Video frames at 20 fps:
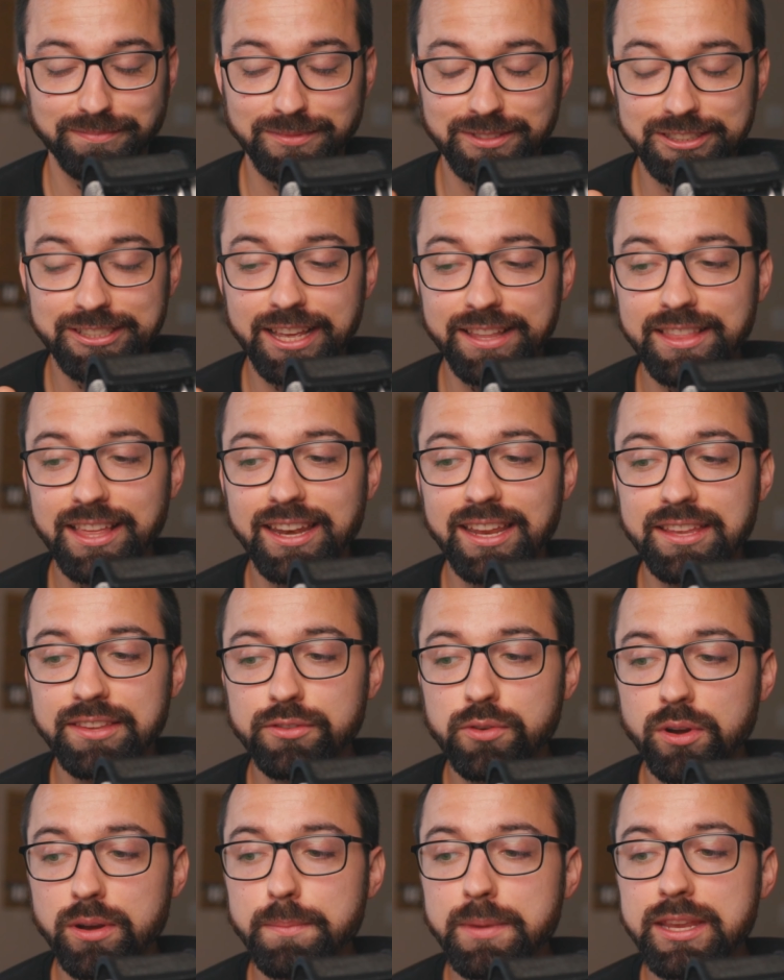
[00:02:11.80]
said that
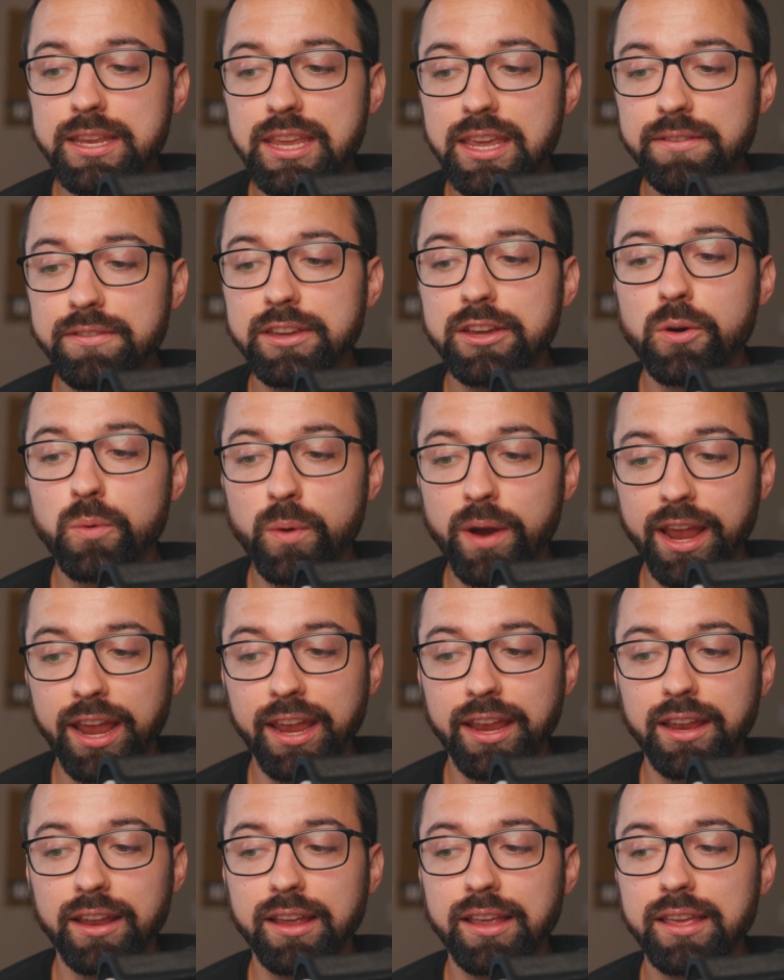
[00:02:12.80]
he's going to be giving
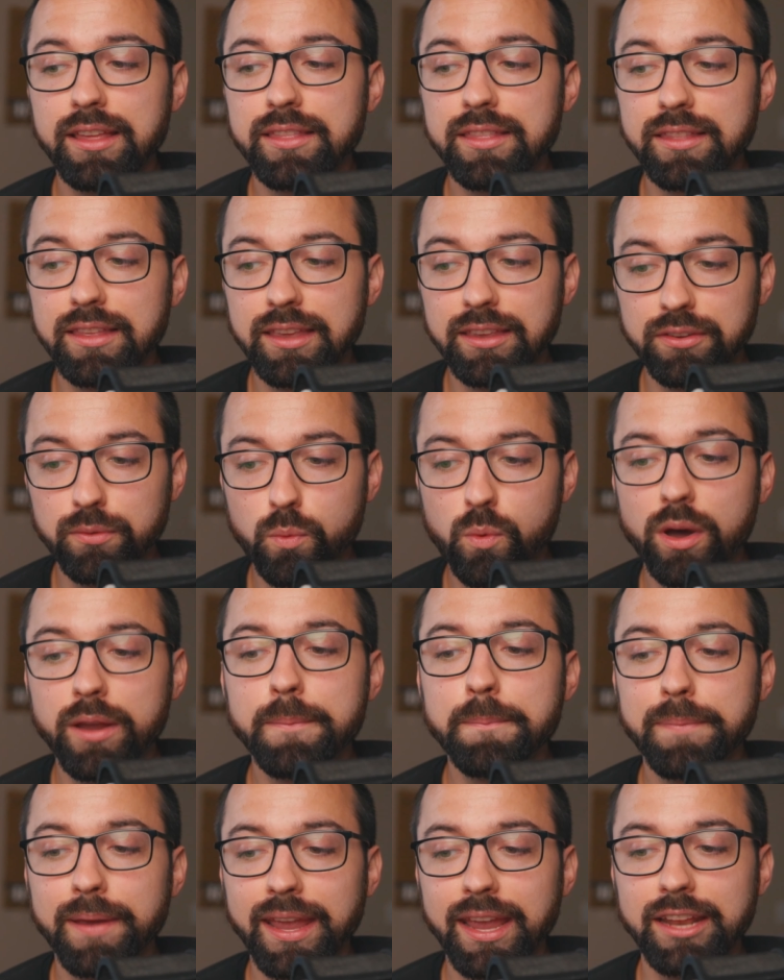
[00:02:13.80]
away his
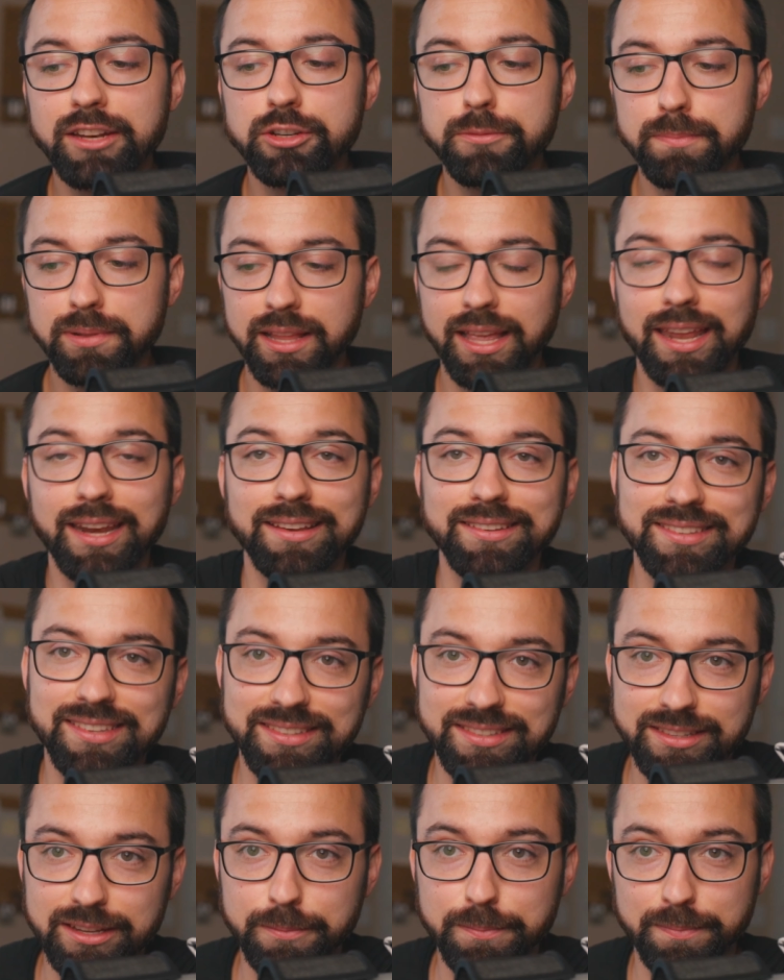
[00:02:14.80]
one page planning
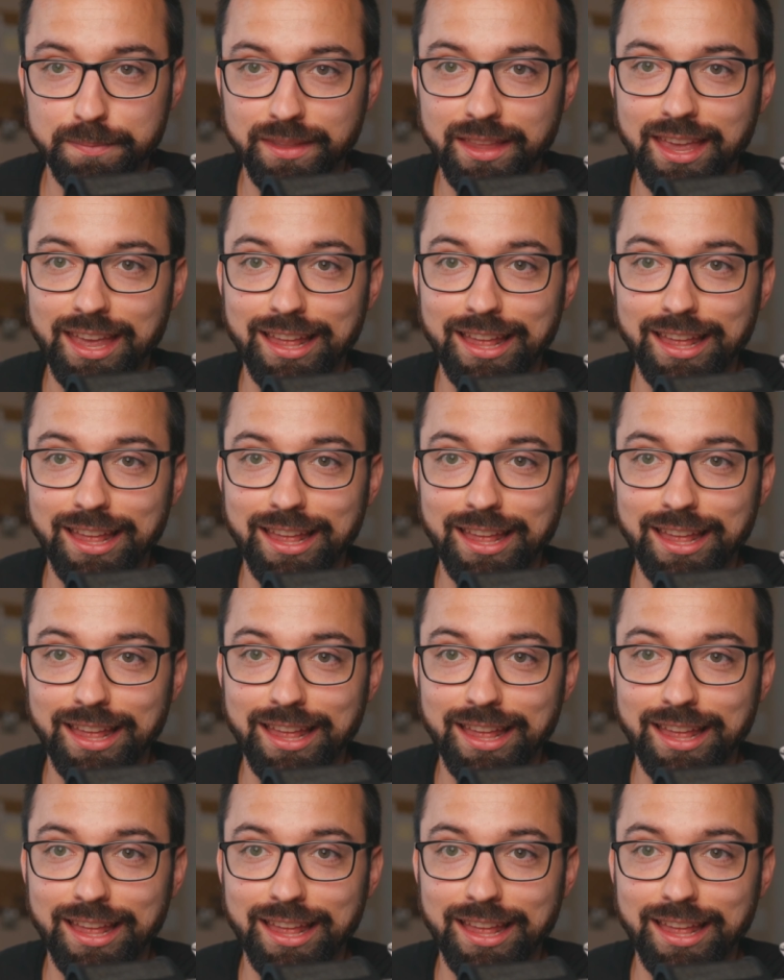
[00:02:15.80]
system.